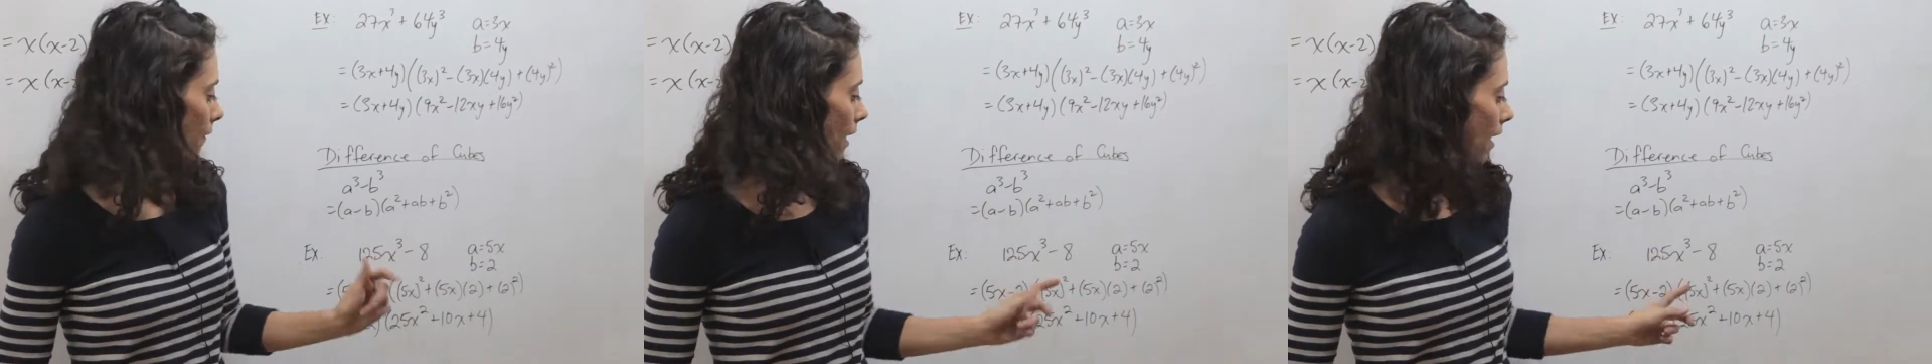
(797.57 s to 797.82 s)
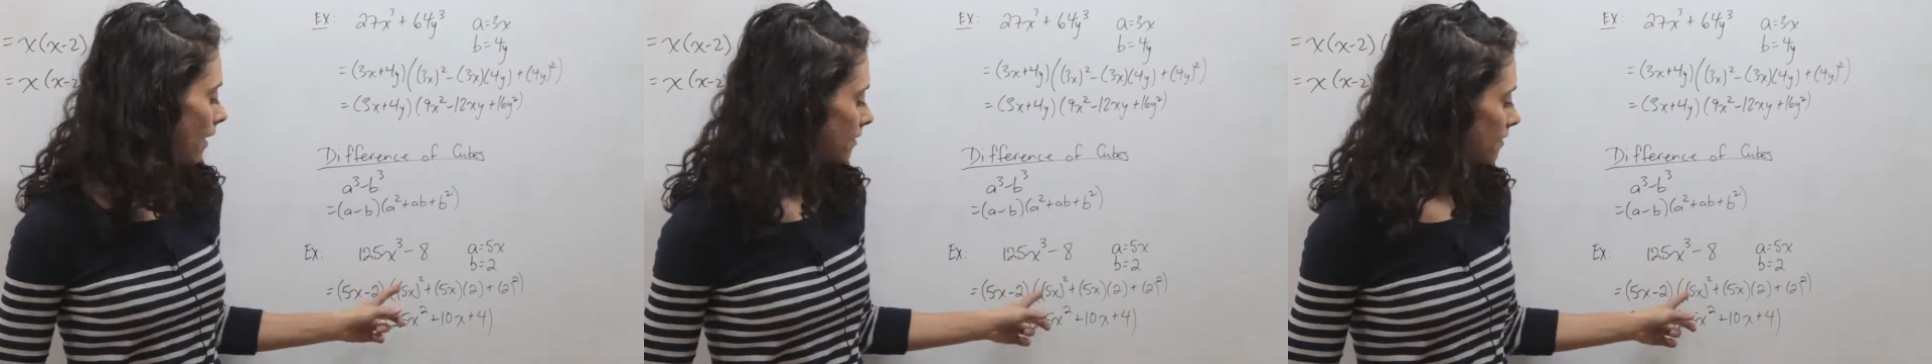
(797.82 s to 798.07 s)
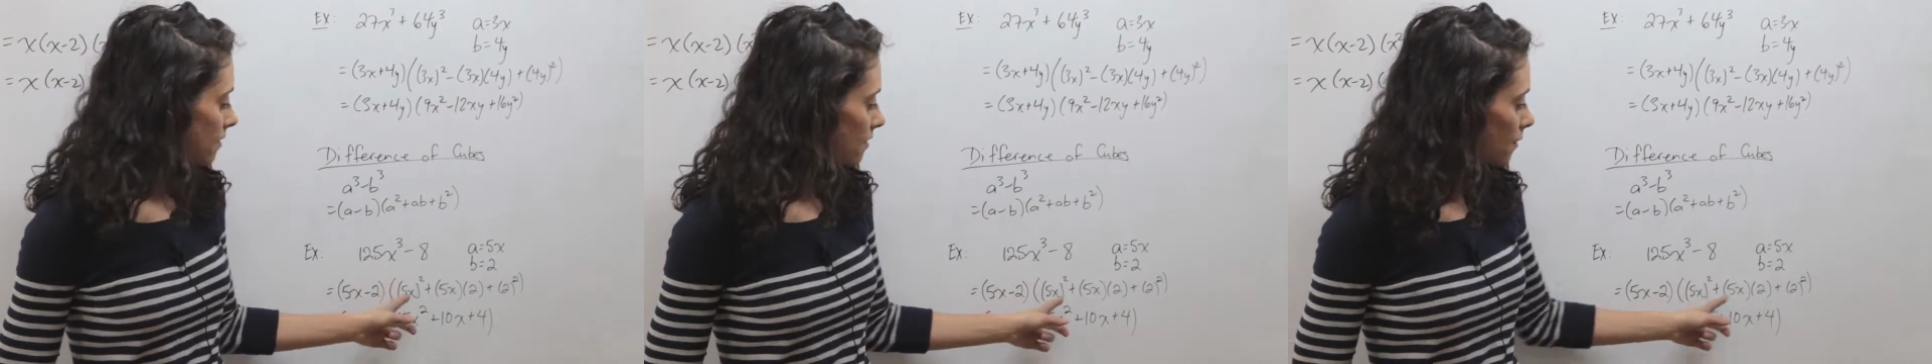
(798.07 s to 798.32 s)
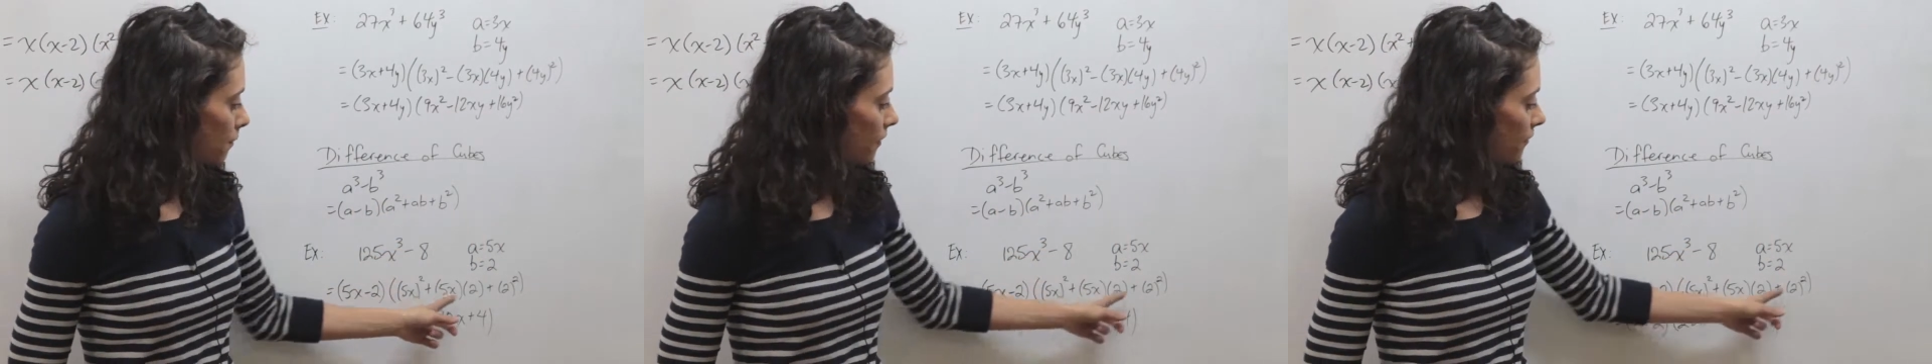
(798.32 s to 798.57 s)
and
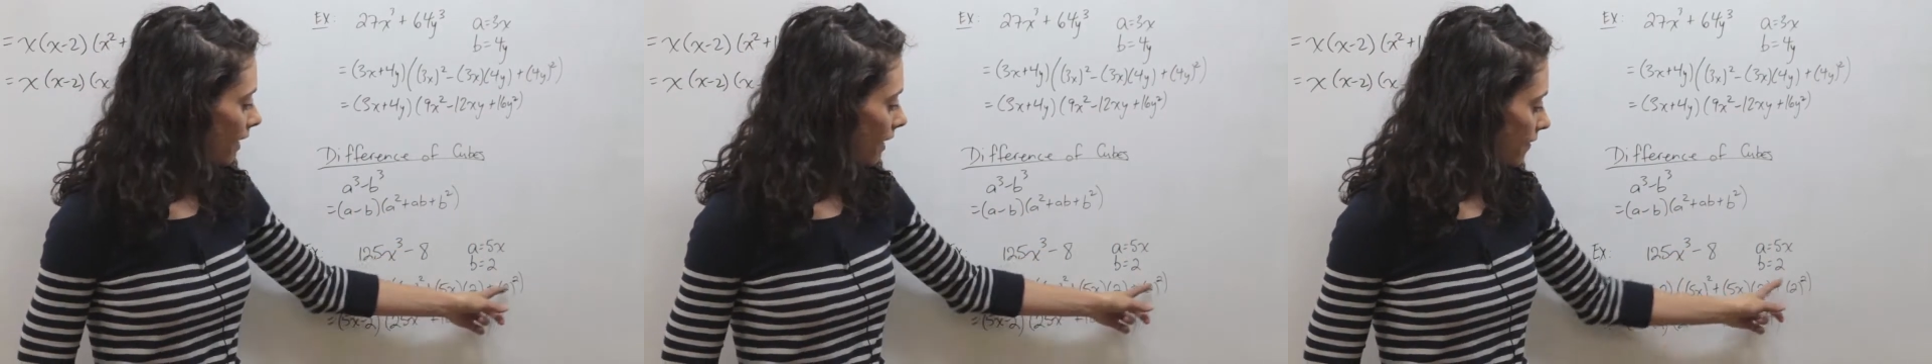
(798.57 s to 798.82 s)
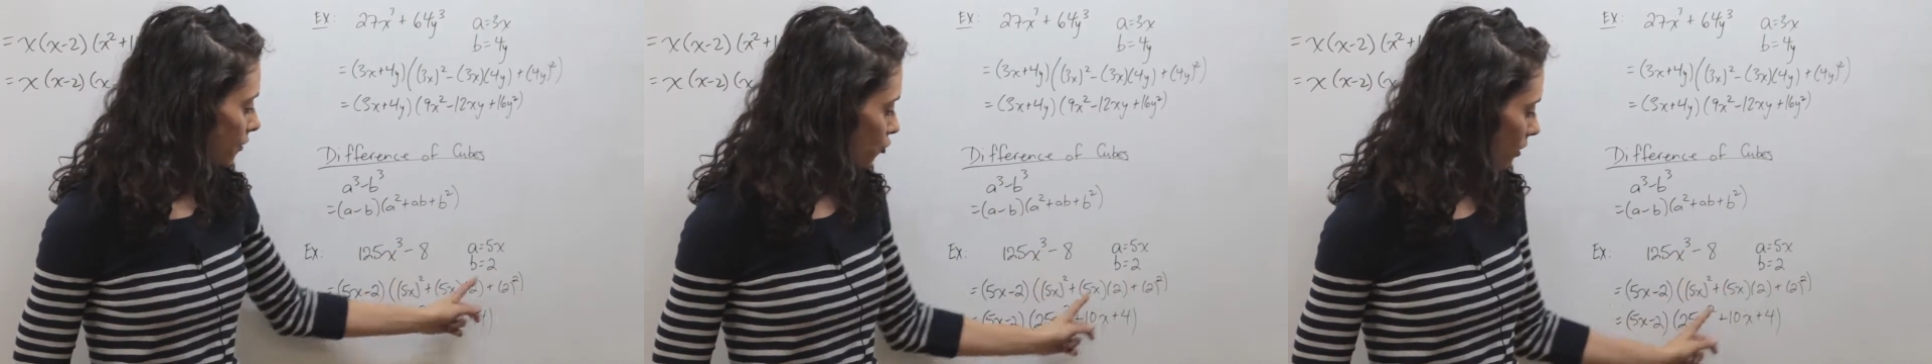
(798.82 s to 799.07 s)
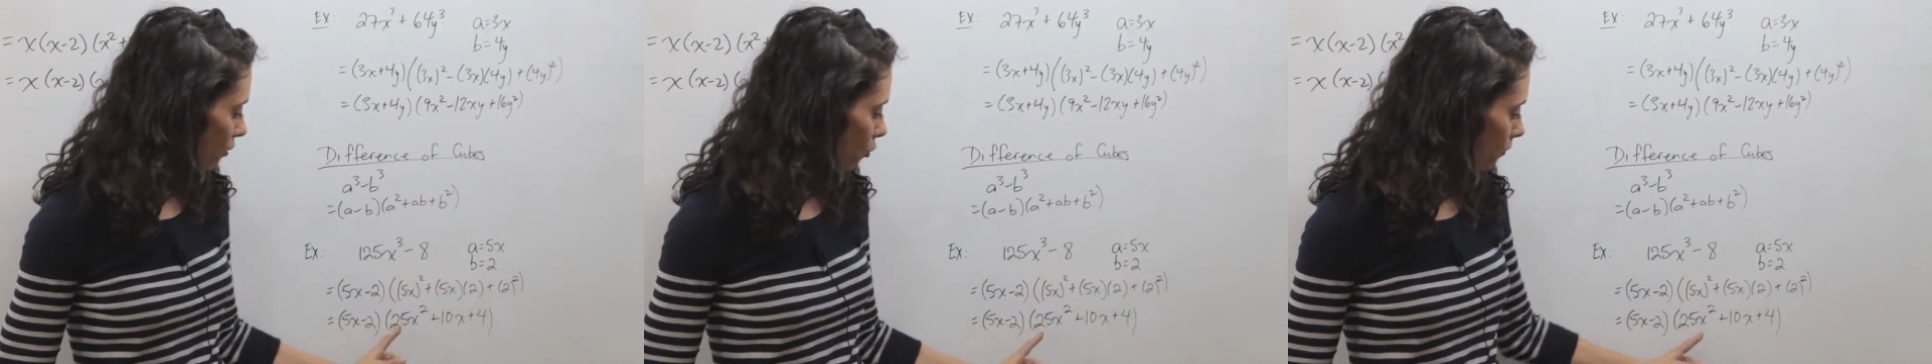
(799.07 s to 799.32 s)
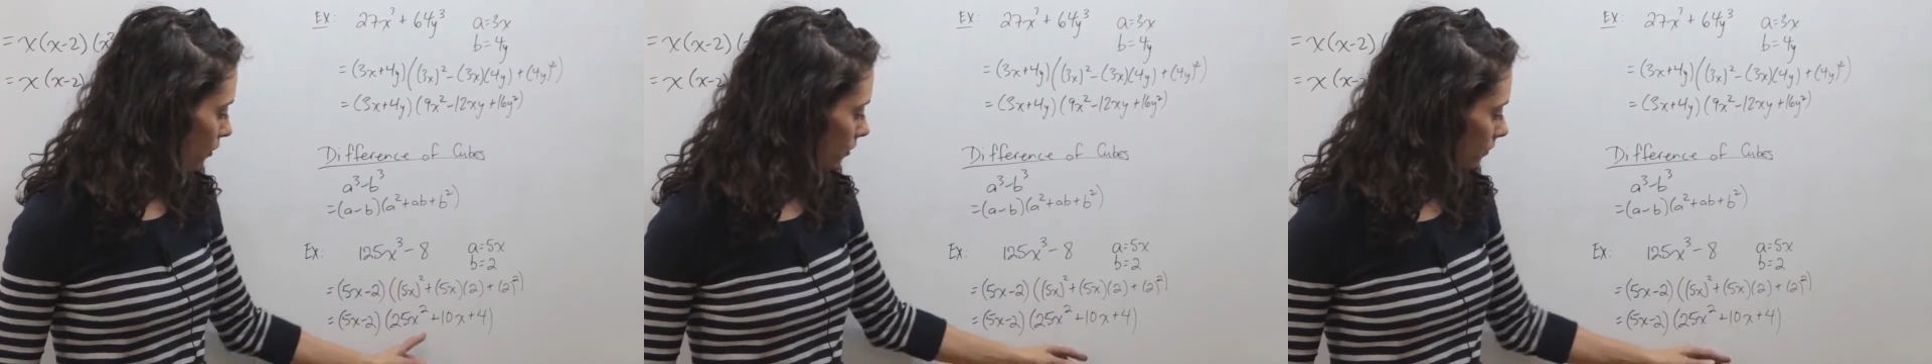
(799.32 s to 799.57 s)
simplifying this
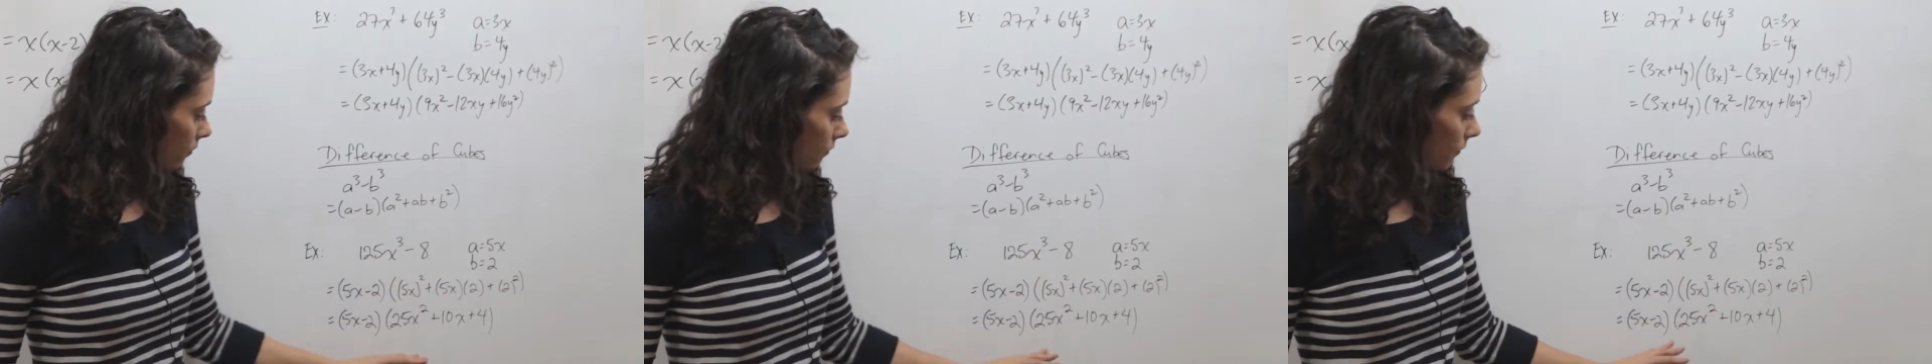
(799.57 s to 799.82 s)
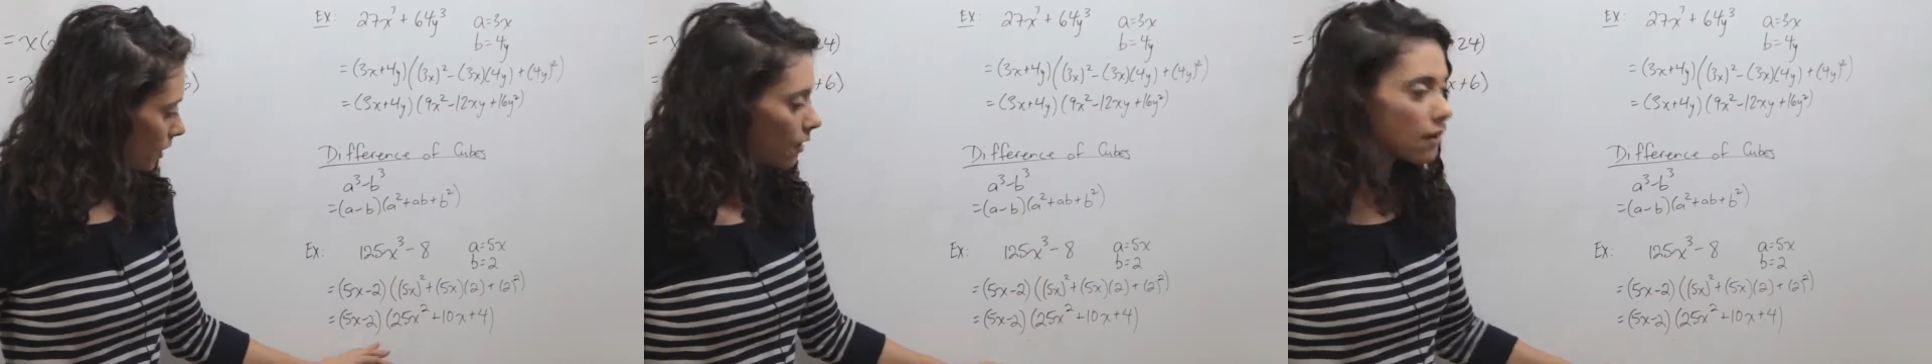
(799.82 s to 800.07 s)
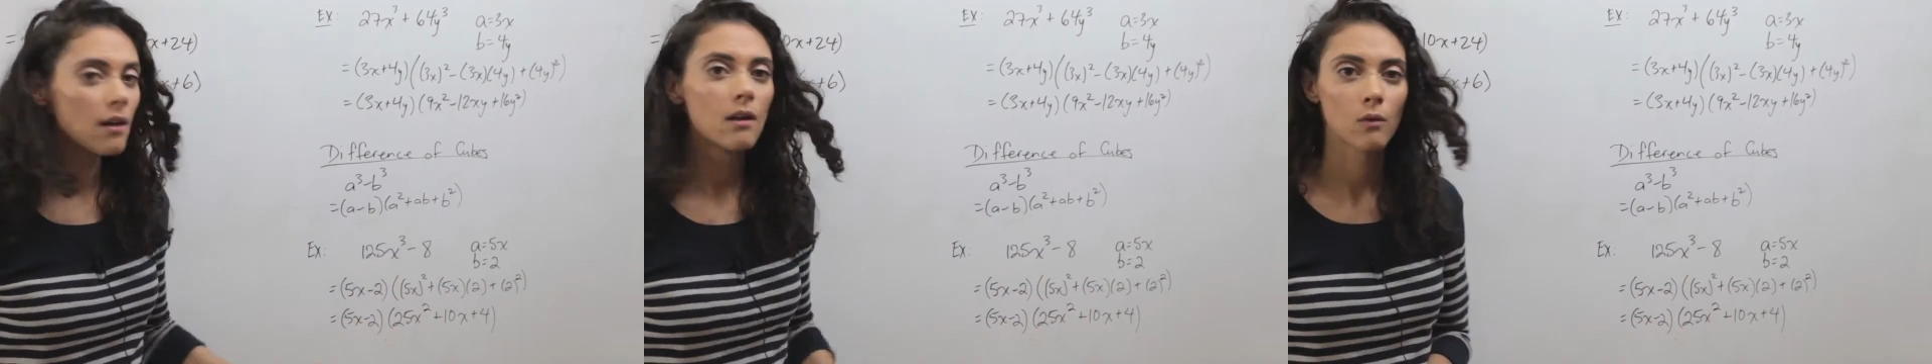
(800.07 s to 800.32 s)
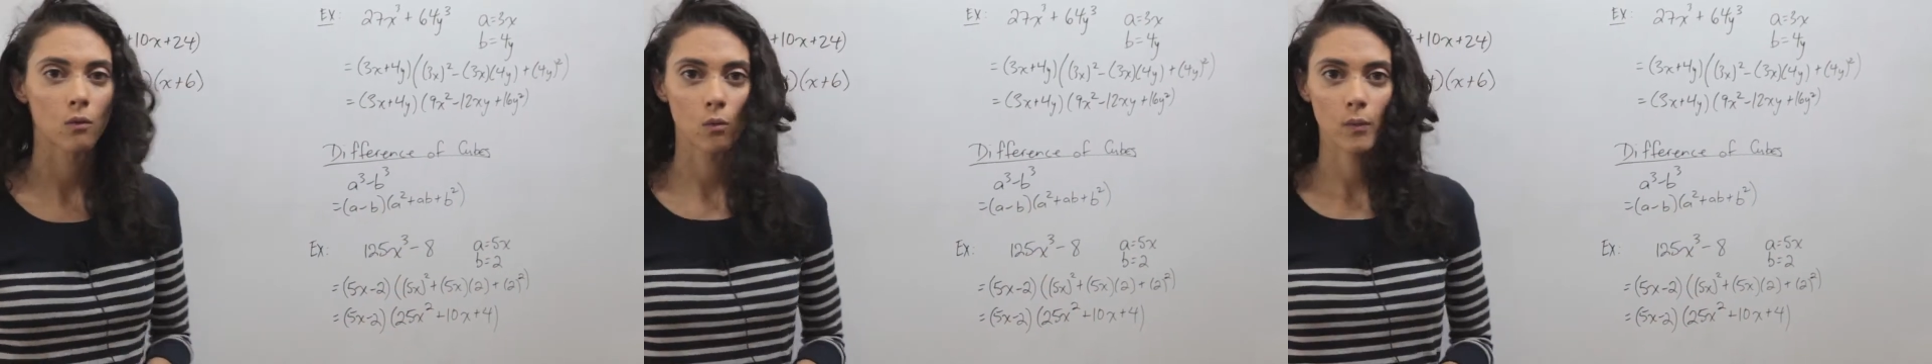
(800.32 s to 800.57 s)
trinomial,
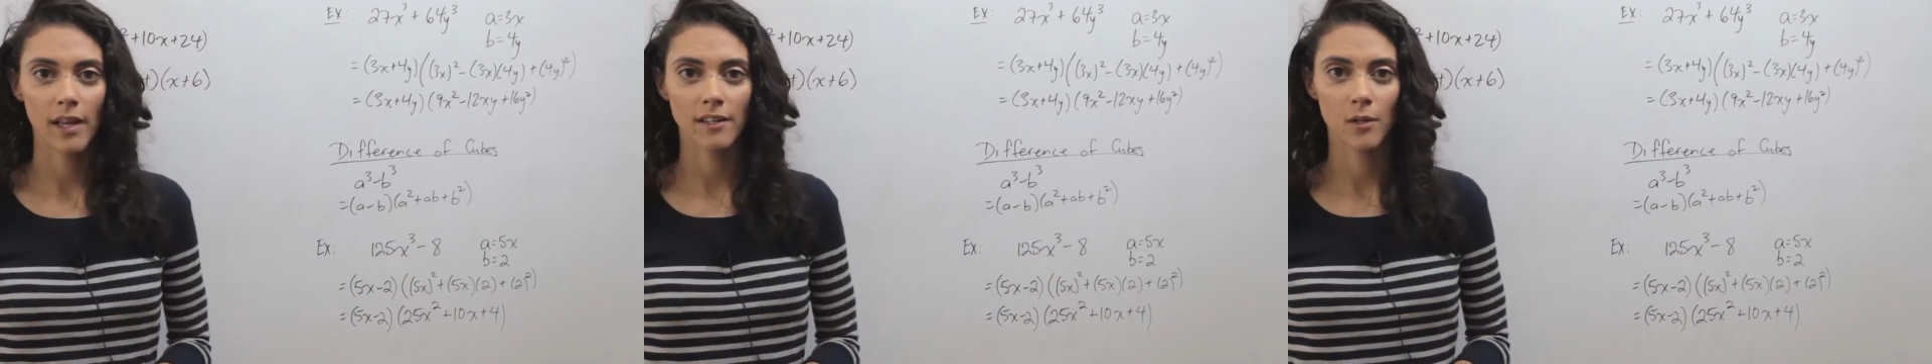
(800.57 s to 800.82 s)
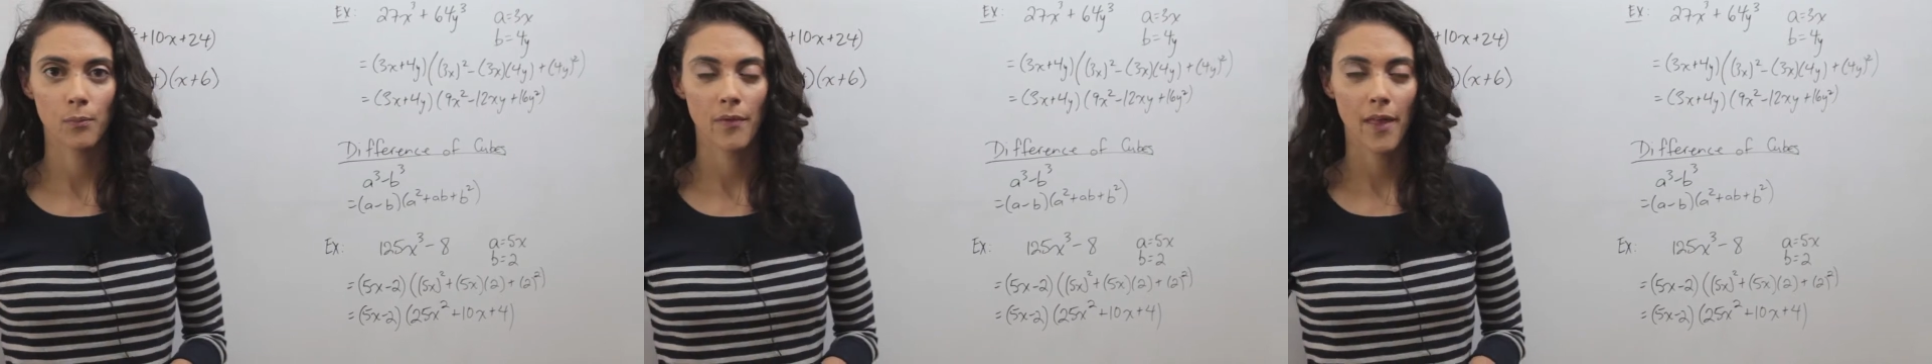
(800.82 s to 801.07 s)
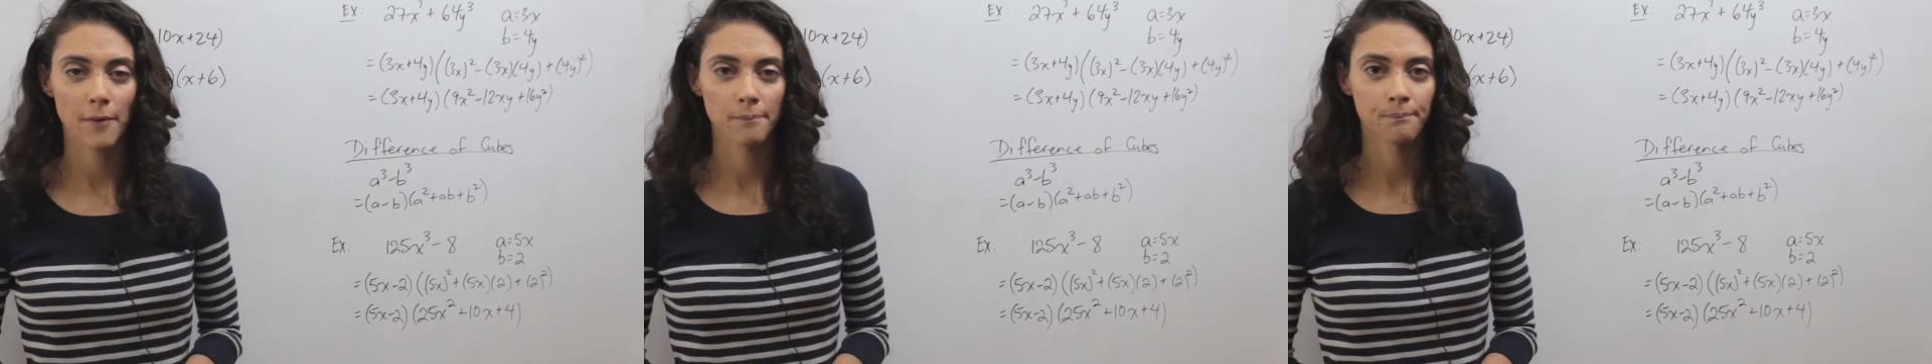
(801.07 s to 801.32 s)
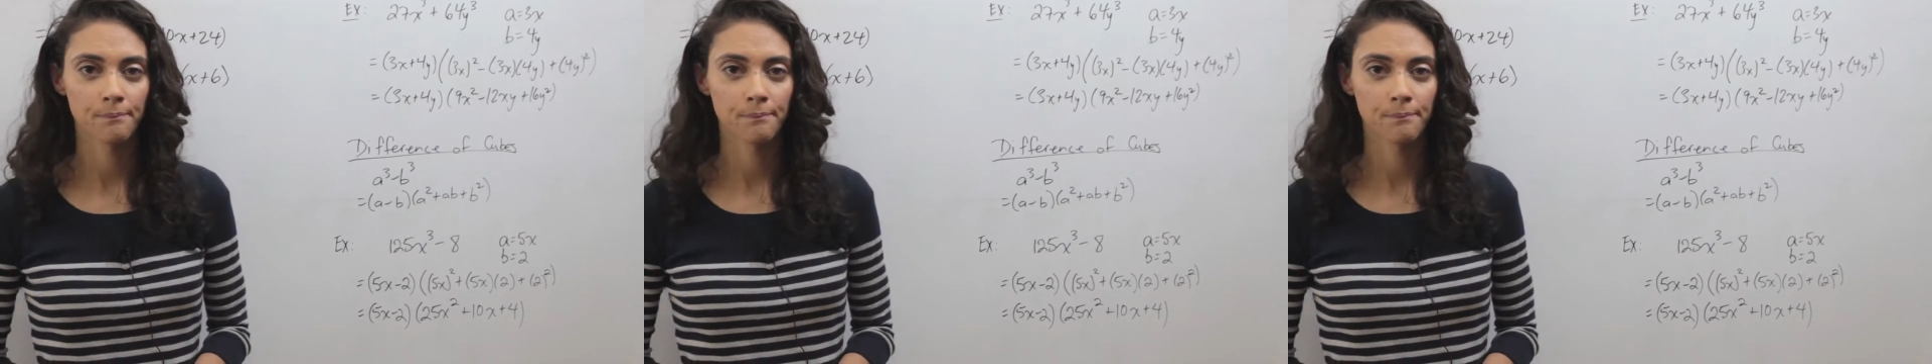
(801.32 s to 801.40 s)
we end up with that.